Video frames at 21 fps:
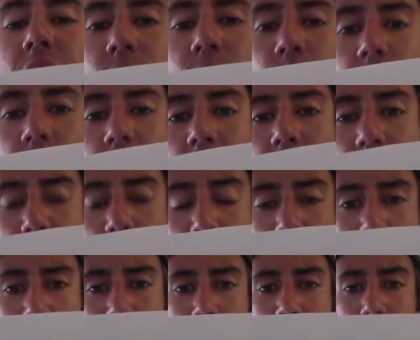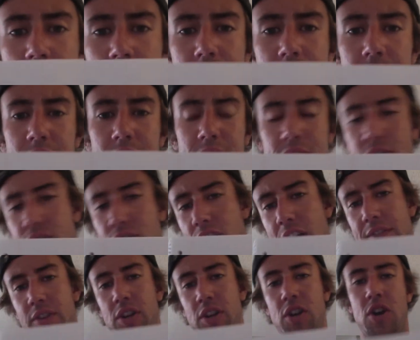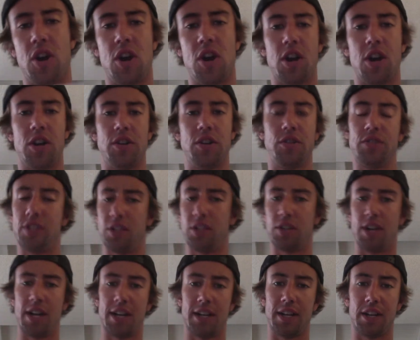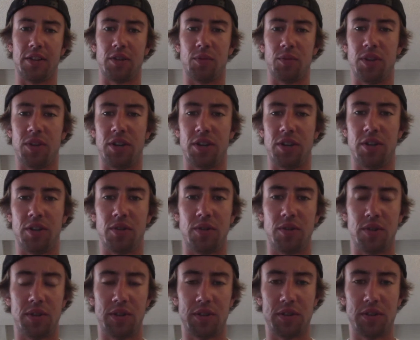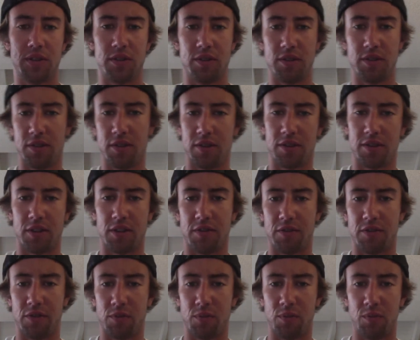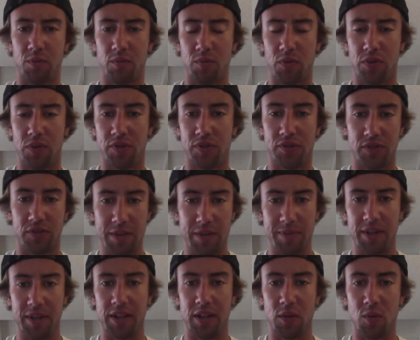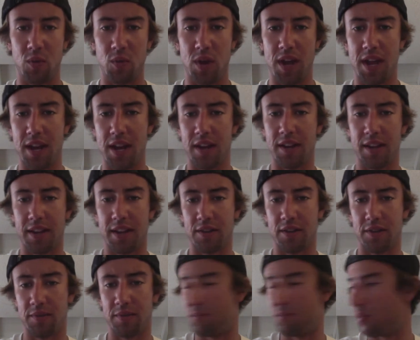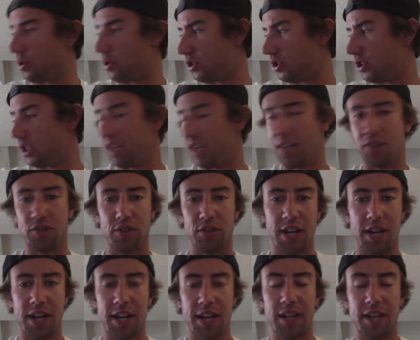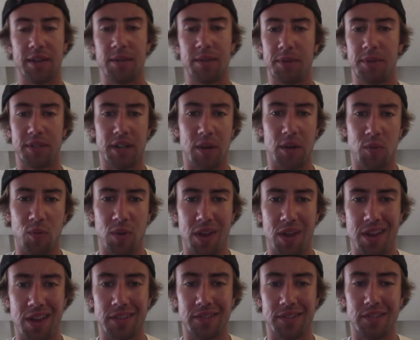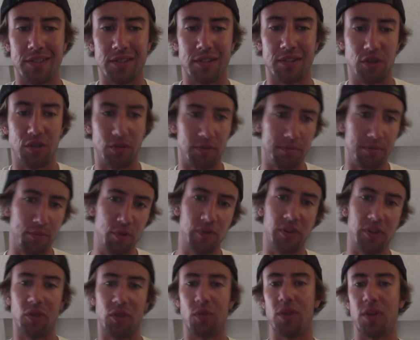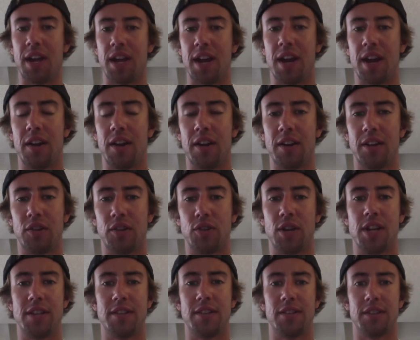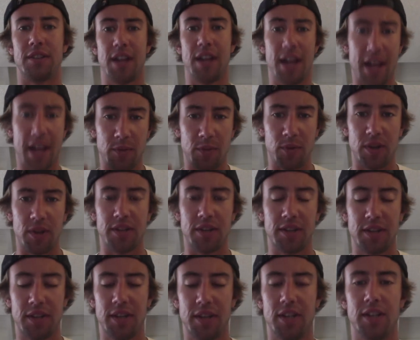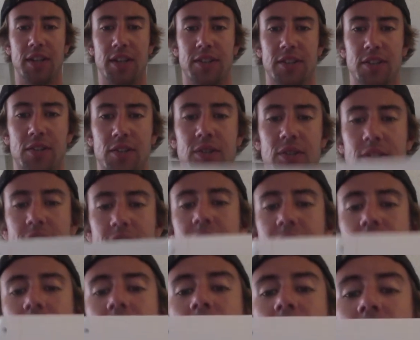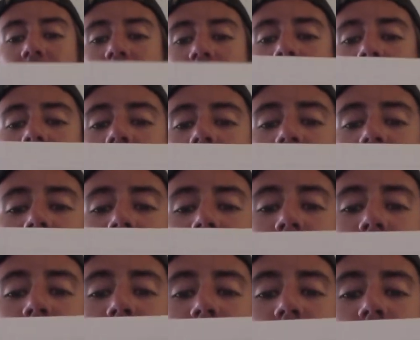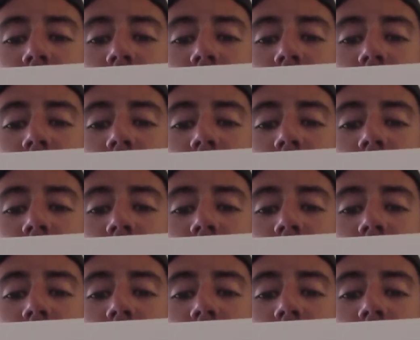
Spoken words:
wind, if you're sailing or driving a car and you stick your hand out the window, it's all the seemingly wind that pushes against your hand. It's not wind, it's just you're moving through the air and it creates a headwind. So you can see, like in this picture, this boat is